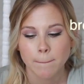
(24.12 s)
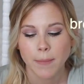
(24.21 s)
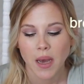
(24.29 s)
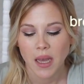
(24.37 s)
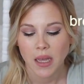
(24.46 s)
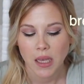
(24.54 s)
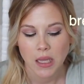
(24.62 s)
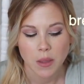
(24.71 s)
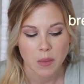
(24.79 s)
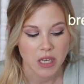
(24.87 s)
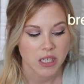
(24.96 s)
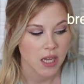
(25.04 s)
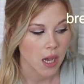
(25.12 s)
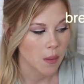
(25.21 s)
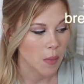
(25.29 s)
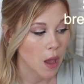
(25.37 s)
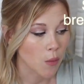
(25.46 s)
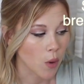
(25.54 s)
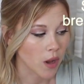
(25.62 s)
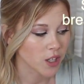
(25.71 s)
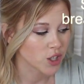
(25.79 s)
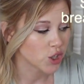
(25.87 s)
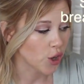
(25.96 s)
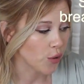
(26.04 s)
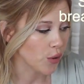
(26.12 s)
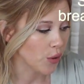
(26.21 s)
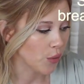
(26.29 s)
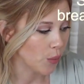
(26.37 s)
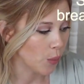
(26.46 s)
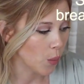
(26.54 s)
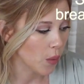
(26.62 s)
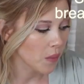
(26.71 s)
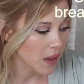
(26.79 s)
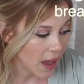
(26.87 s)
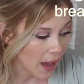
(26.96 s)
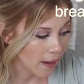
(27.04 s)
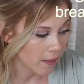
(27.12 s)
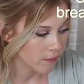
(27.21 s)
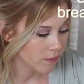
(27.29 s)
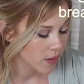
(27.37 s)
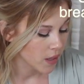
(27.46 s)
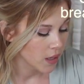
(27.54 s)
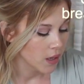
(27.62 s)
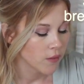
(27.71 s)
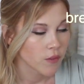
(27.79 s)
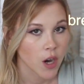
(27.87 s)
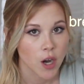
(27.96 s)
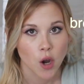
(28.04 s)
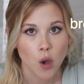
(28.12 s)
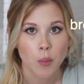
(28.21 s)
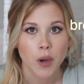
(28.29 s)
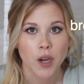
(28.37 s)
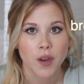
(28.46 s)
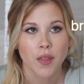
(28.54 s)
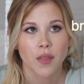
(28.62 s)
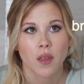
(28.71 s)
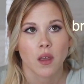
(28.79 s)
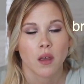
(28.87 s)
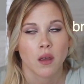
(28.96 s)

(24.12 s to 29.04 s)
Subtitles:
But in the meantime, I want to show you what we have for our home birth.